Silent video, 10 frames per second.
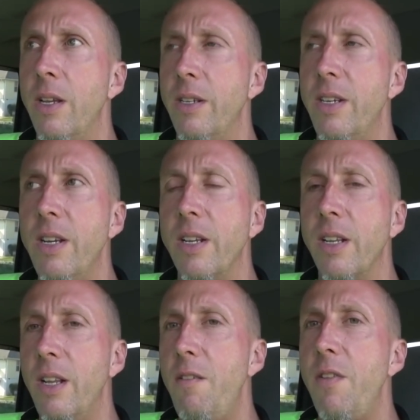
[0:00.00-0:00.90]
didn't
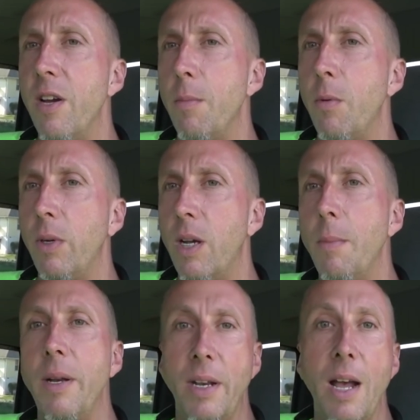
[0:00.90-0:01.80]
live here but would come
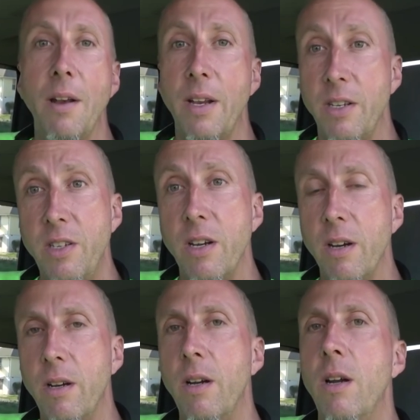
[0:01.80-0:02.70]
in and out, and I'd see her.
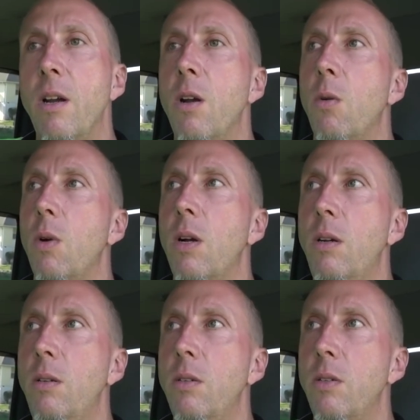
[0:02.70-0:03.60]
Well,
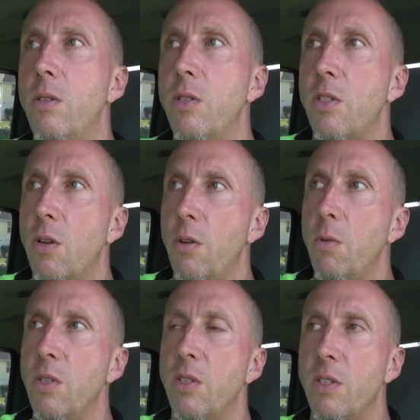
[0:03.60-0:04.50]
so it
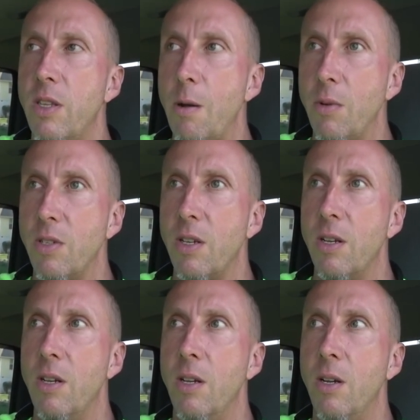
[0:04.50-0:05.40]
was that was the
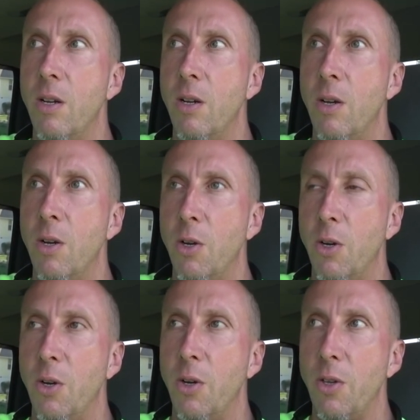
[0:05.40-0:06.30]

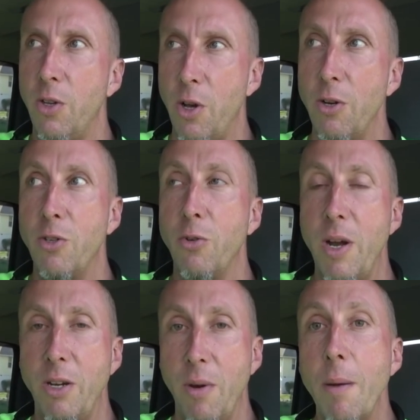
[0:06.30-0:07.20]
daughter's great
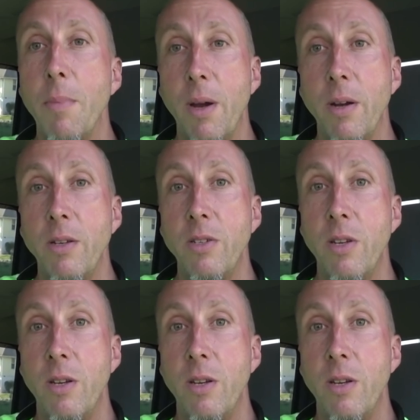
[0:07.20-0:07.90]
grandparents,